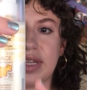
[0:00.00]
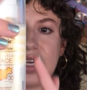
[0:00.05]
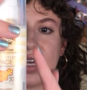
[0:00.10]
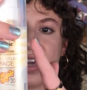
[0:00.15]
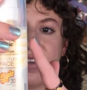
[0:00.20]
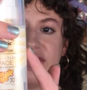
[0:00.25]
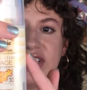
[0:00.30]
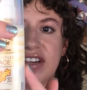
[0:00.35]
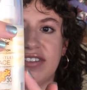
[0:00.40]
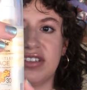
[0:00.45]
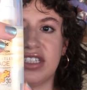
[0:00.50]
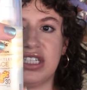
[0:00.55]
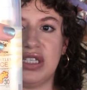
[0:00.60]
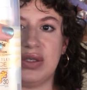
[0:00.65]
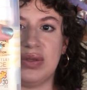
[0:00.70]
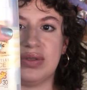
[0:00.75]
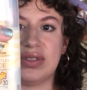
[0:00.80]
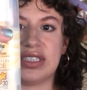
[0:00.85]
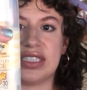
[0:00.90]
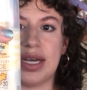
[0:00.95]
I've definitely
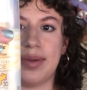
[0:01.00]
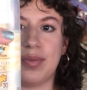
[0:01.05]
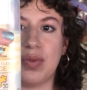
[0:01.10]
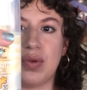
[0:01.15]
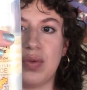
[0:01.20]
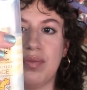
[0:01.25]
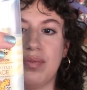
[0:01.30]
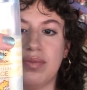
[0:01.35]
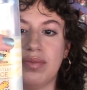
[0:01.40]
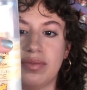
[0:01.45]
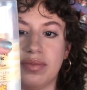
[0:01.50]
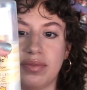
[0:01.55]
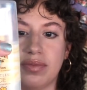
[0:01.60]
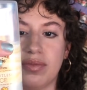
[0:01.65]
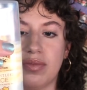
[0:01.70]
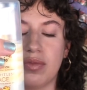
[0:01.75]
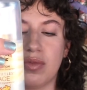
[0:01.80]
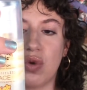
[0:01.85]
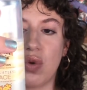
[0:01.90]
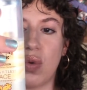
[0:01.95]
used up
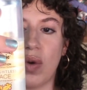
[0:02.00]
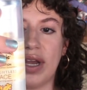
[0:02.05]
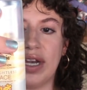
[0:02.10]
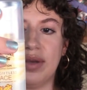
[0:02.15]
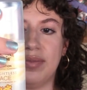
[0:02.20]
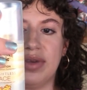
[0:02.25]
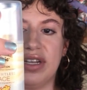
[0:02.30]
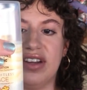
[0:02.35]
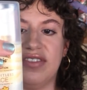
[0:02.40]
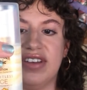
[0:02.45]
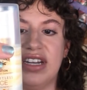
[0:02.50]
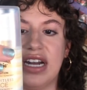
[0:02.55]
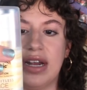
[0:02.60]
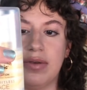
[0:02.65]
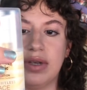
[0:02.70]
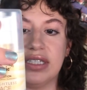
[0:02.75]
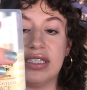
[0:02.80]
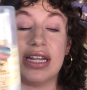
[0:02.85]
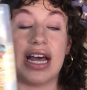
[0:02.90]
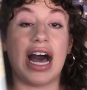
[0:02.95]
quite a bit of it,
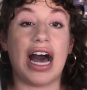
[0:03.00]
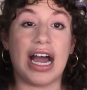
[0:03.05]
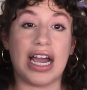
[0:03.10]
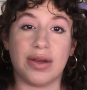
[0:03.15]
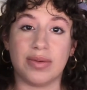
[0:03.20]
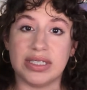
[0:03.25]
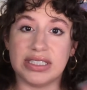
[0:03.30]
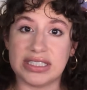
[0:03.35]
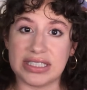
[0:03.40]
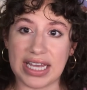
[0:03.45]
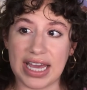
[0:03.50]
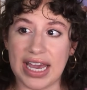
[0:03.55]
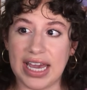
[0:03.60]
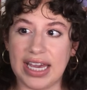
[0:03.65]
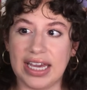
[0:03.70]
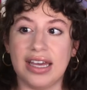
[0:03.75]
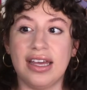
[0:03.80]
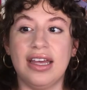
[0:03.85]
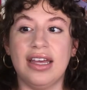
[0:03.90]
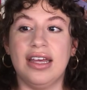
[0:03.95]
I would
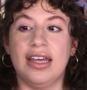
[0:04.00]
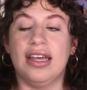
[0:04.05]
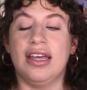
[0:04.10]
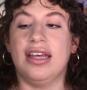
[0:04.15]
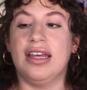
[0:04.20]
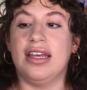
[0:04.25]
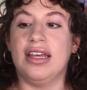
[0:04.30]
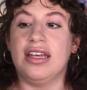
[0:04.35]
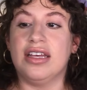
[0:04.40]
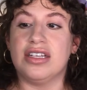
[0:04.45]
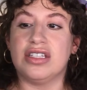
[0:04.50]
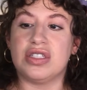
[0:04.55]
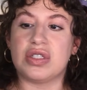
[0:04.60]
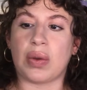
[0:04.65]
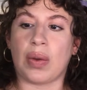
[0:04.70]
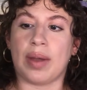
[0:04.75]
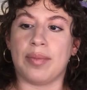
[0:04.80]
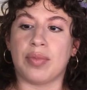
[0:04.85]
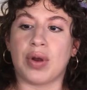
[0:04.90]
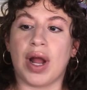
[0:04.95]
say. So
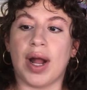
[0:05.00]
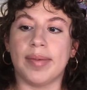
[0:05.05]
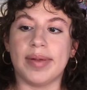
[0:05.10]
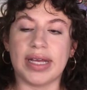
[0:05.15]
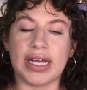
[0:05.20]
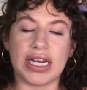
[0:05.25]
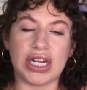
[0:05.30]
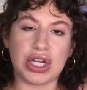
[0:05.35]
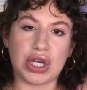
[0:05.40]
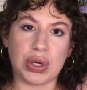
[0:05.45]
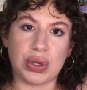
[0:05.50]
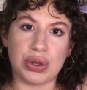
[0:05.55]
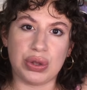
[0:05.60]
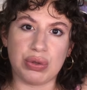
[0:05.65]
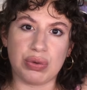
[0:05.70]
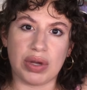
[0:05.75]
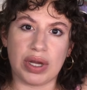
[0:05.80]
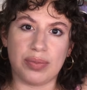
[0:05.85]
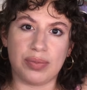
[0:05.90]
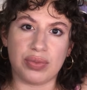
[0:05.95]
I'm probably gonna go
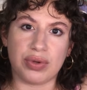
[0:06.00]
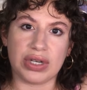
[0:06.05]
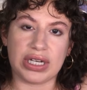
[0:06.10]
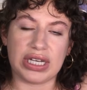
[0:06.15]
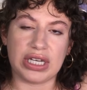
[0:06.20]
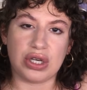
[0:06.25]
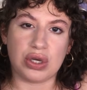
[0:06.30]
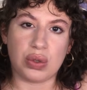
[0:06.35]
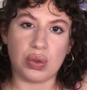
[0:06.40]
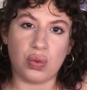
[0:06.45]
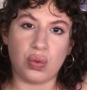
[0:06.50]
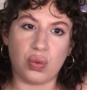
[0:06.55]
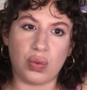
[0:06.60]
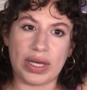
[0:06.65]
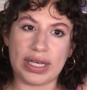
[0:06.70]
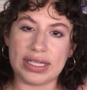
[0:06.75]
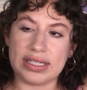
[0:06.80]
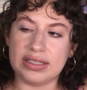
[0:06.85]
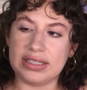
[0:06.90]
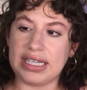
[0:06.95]
through it pretty
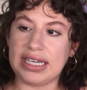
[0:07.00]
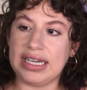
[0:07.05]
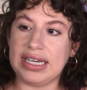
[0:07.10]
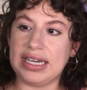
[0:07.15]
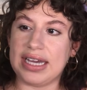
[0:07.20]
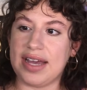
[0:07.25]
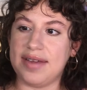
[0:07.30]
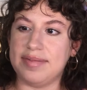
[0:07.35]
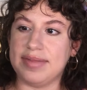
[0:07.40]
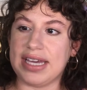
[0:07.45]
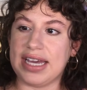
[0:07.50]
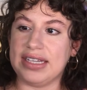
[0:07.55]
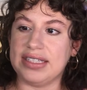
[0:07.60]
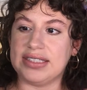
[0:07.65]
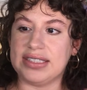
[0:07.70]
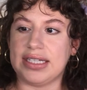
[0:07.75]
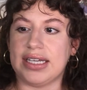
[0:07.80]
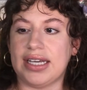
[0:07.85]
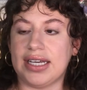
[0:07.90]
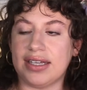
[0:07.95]
quickly, I'm
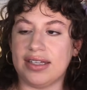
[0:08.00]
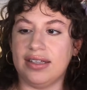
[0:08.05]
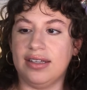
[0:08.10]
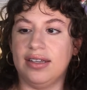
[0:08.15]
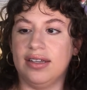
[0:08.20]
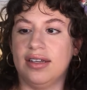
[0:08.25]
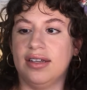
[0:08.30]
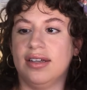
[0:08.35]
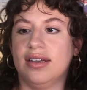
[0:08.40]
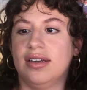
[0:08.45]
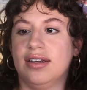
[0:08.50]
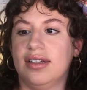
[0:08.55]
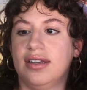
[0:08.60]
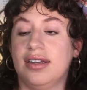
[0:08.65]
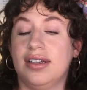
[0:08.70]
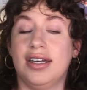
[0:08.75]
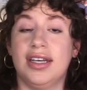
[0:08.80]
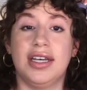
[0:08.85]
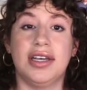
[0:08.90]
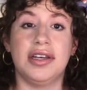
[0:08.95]
guessing.
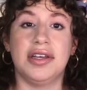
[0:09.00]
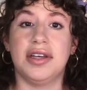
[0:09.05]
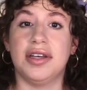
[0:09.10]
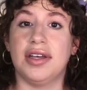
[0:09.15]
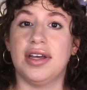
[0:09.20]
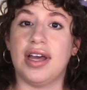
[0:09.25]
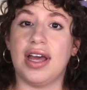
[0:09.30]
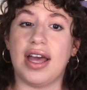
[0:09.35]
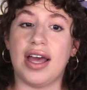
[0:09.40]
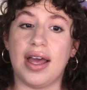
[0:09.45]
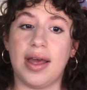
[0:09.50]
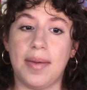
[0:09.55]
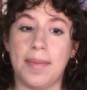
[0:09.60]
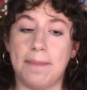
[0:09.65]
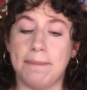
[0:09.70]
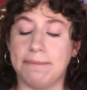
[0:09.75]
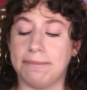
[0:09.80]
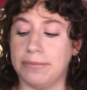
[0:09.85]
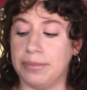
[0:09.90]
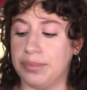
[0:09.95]

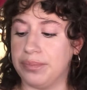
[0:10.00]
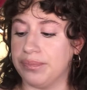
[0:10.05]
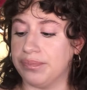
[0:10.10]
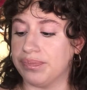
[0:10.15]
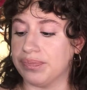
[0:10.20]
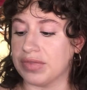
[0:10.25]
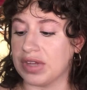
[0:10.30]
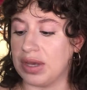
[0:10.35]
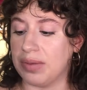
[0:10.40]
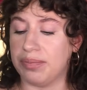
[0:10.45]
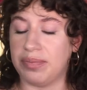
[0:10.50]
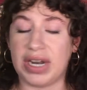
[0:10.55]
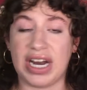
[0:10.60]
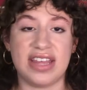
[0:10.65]
But